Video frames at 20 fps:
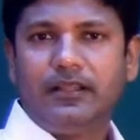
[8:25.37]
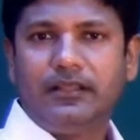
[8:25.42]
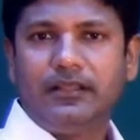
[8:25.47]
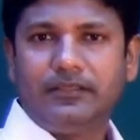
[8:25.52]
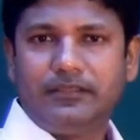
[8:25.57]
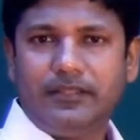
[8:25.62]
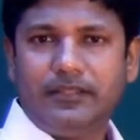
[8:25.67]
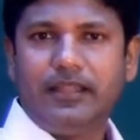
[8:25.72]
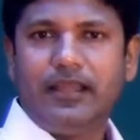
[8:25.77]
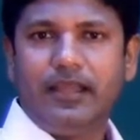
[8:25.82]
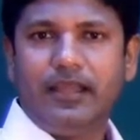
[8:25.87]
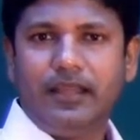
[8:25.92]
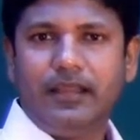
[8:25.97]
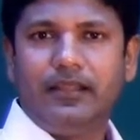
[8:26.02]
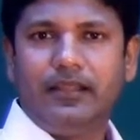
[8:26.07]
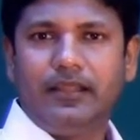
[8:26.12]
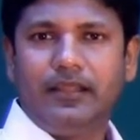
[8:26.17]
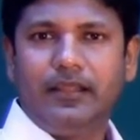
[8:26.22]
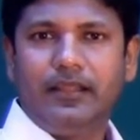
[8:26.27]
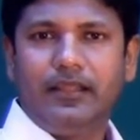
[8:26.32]
See that?
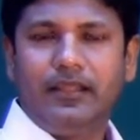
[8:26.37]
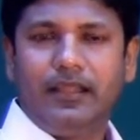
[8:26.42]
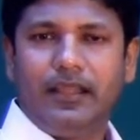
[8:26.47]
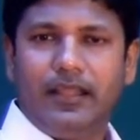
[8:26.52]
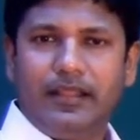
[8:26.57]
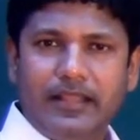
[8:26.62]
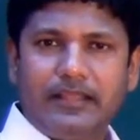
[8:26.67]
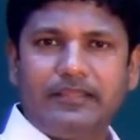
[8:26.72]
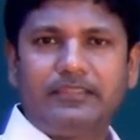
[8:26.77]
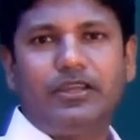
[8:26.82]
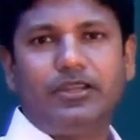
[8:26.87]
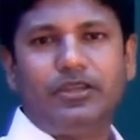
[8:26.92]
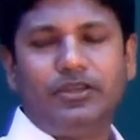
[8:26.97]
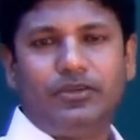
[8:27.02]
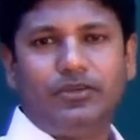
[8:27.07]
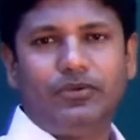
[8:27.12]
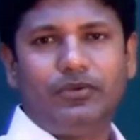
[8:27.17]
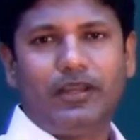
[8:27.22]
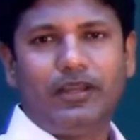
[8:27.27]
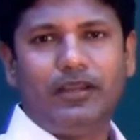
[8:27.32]
And that's how you
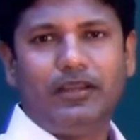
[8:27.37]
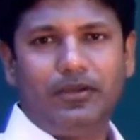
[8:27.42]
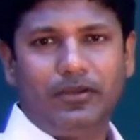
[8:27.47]
do it.